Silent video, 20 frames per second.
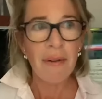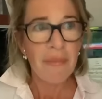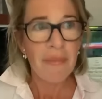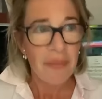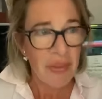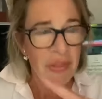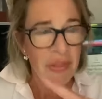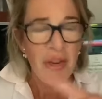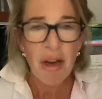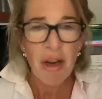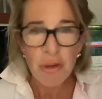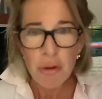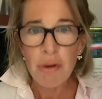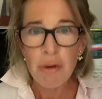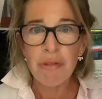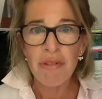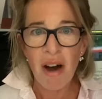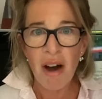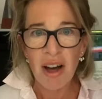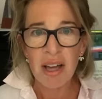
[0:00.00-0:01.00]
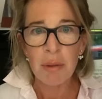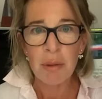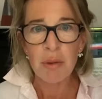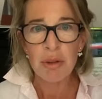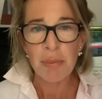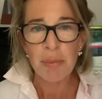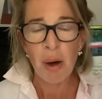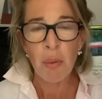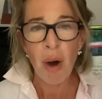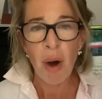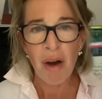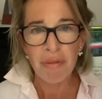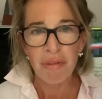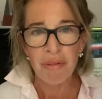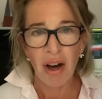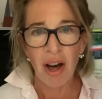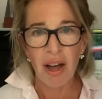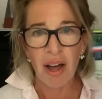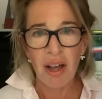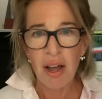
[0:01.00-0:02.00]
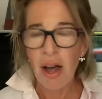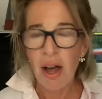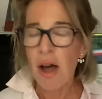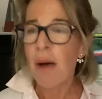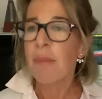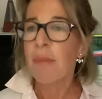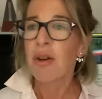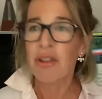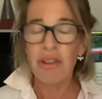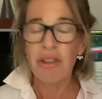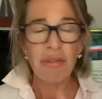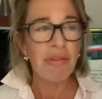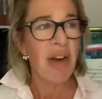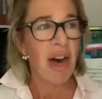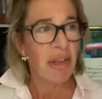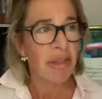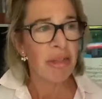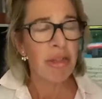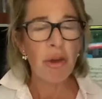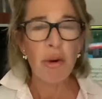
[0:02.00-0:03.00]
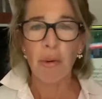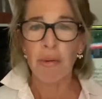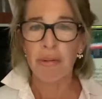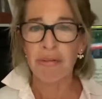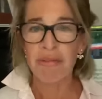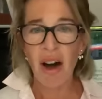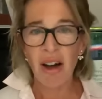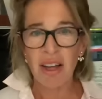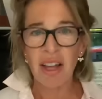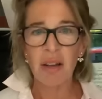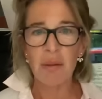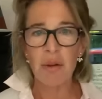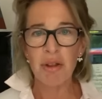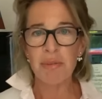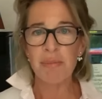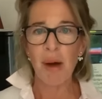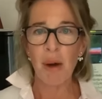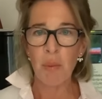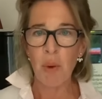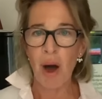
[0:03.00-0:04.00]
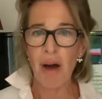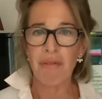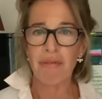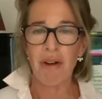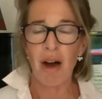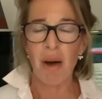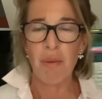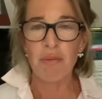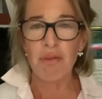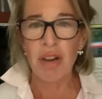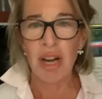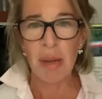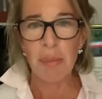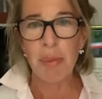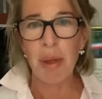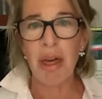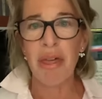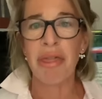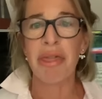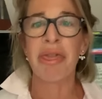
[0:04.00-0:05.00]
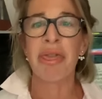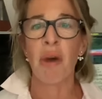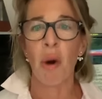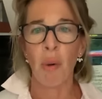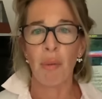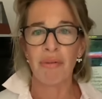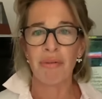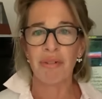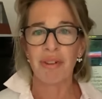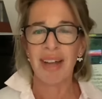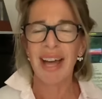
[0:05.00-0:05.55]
if that you are fucking with my Wi-Fi, because if that's you are fucking with my Wi-Fi, I'm really pissed off.